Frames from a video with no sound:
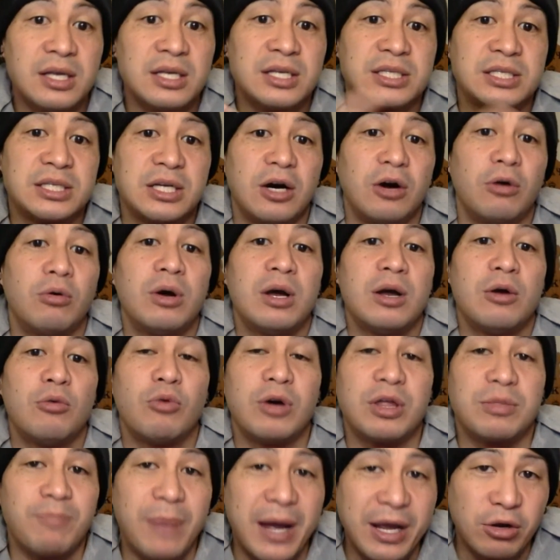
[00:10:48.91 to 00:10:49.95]
So
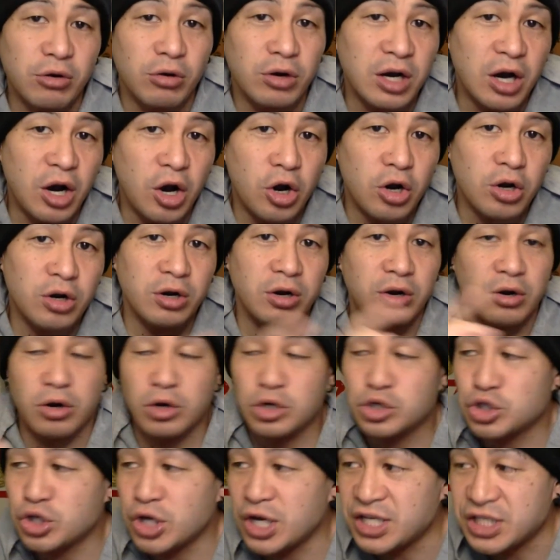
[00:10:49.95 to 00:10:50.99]
with Michael Carter
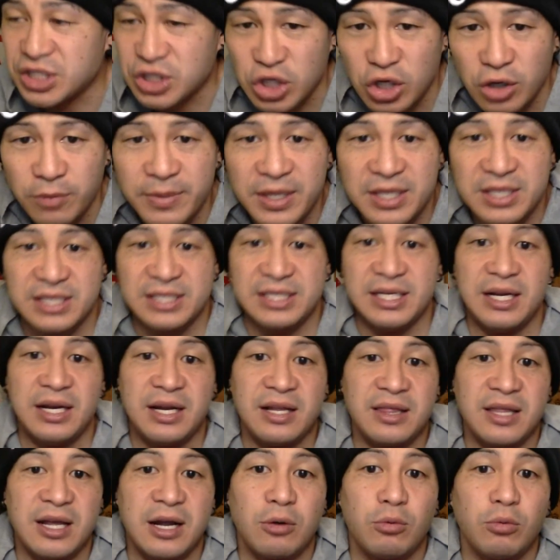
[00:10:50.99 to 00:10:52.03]
or Trey Sermon
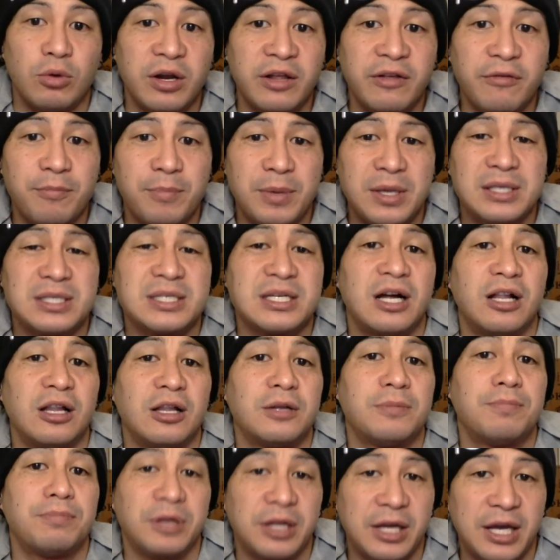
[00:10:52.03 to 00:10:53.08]
sitting there, wouldn't it have been
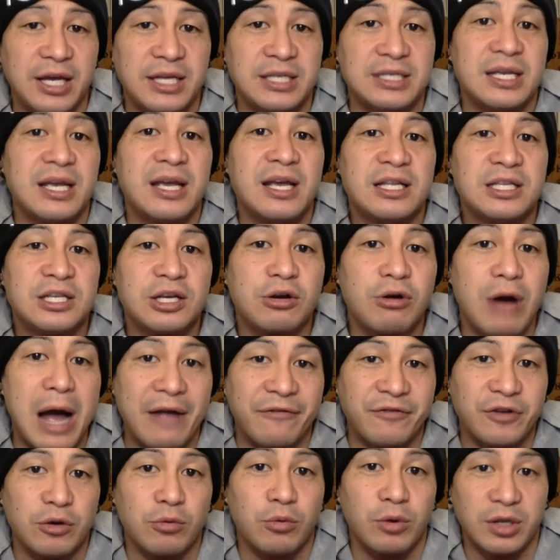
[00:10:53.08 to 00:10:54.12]
solid plays to go
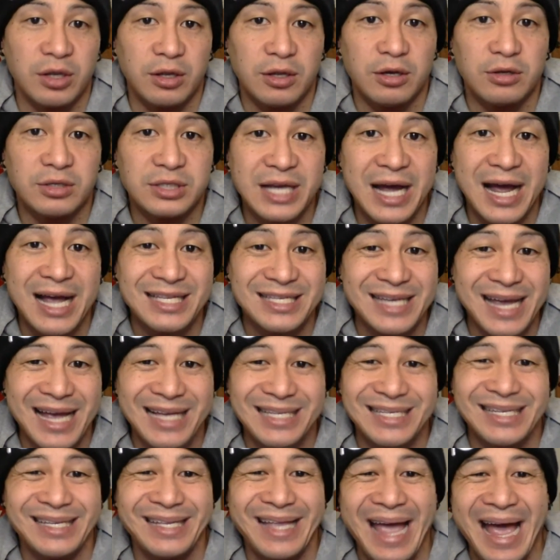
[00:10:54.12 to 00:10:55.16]
after one of those guys
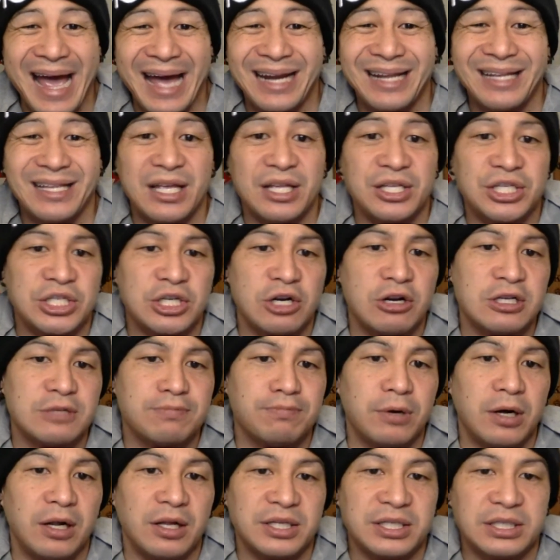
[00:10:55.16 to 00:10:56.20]
as an added insurance
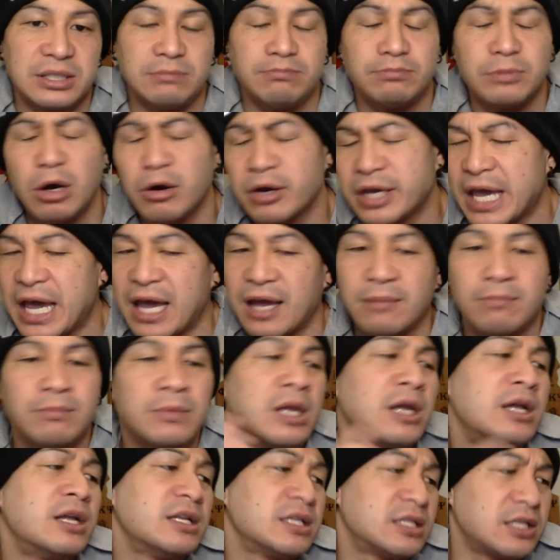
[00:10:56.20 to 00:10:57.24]
policy? Okay,
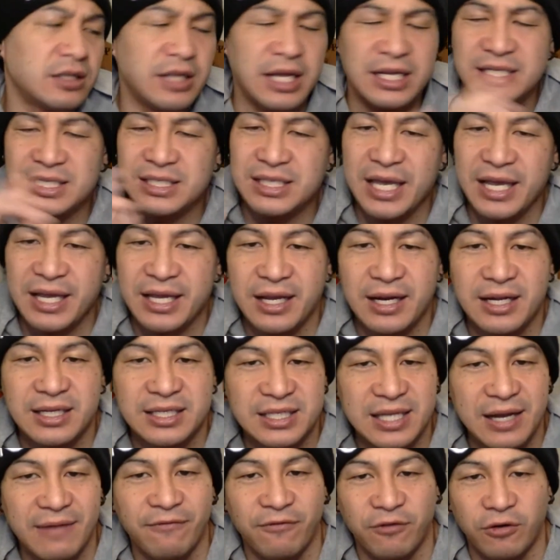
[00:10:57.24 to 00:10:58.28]
so let's take it a
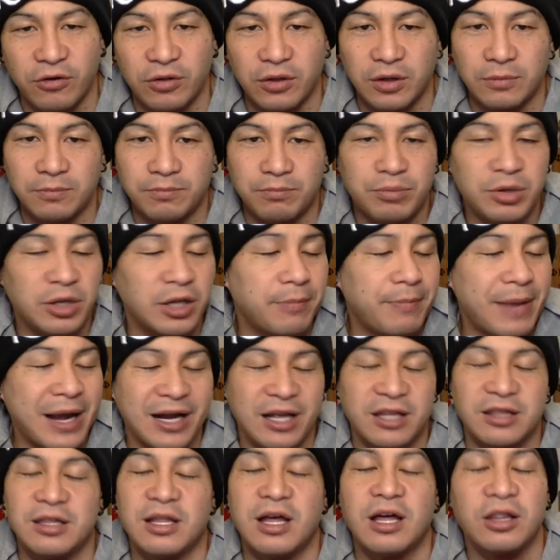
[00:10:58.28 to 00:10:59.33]
step further, peeling back
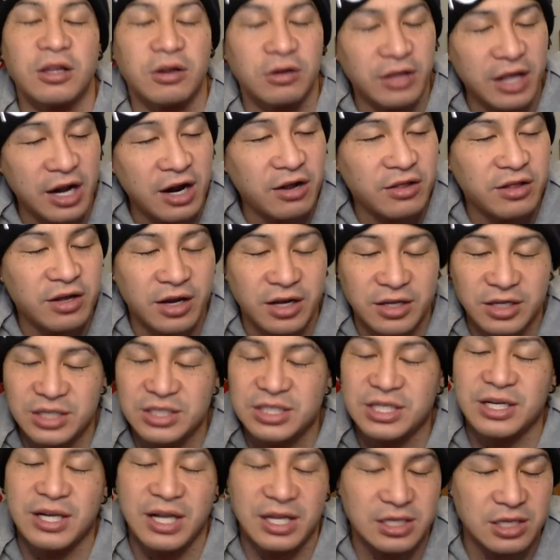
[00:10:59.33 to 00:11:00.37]
another layer of the onion
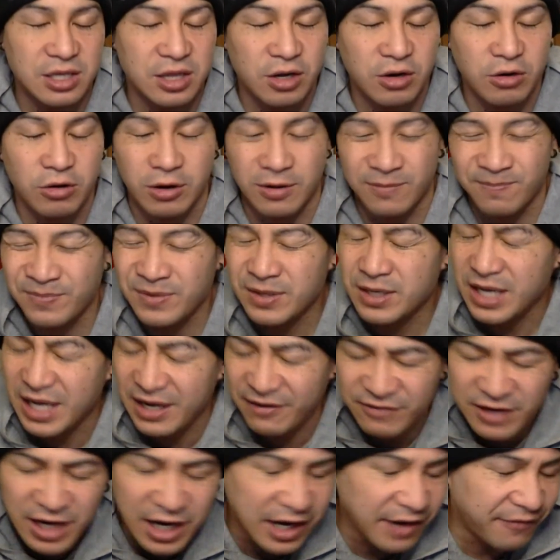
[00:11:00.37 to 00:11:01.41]
to get to the core.
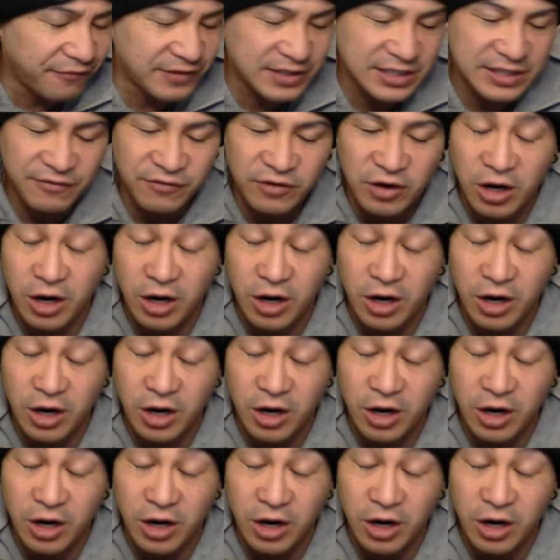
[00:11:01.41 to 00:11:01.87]
If not offensive